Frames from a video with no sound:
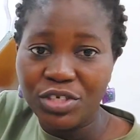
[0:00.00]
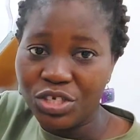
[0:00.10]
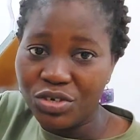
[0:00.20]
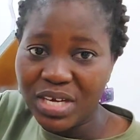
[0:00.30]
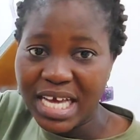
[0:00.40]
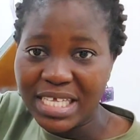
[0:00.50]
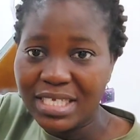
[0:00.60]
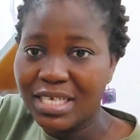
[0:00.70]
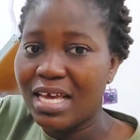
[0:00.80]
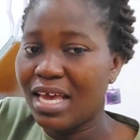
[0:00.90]
Do you
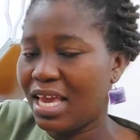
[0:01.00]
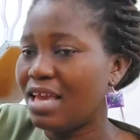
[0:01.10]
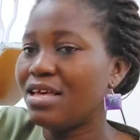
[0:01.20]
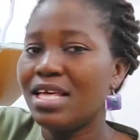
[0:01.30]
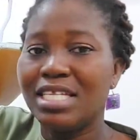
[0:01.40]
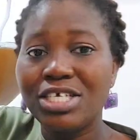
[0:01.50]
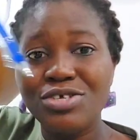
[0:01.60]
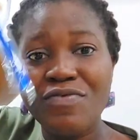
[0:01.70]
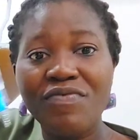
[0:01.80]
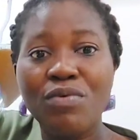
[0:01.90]
get? This
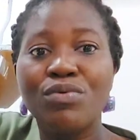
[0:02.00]
UV